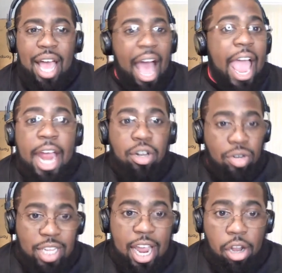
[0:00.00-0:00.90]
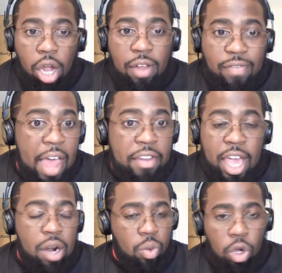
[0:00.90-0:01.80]
I understand all of that. They
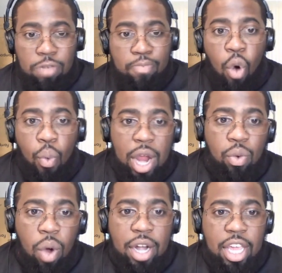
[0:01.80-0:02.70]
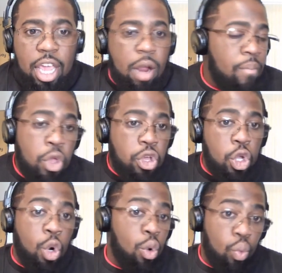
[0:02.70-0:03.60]
got a Rose Bowl win 1 year.
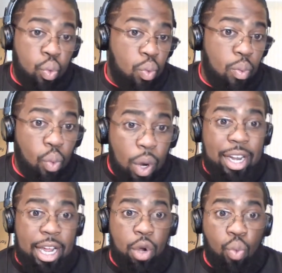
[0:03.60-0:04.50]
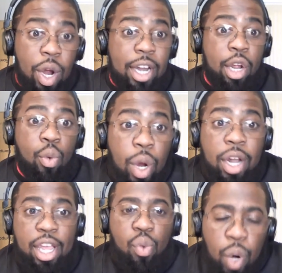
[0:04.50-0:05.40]
You're really, really,
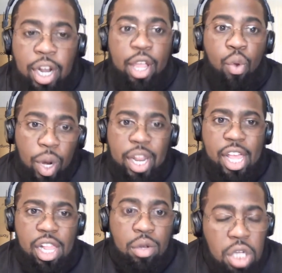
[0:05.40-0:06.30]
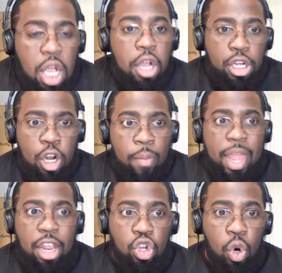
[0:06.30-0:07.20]
really, really, really close to
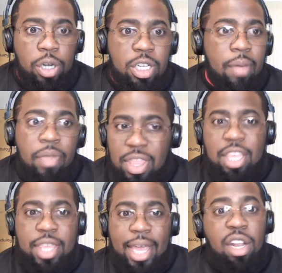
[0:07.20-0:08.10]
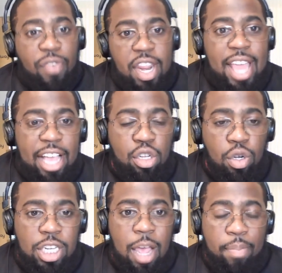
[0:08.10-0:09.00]
beating Georgia, the then defending national
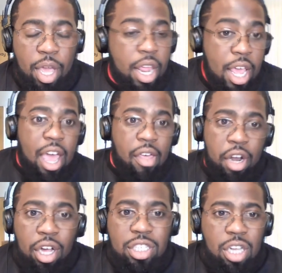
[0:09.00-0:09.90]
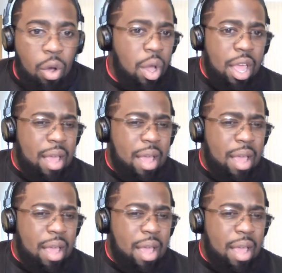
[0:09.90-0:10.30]
champion. And then also,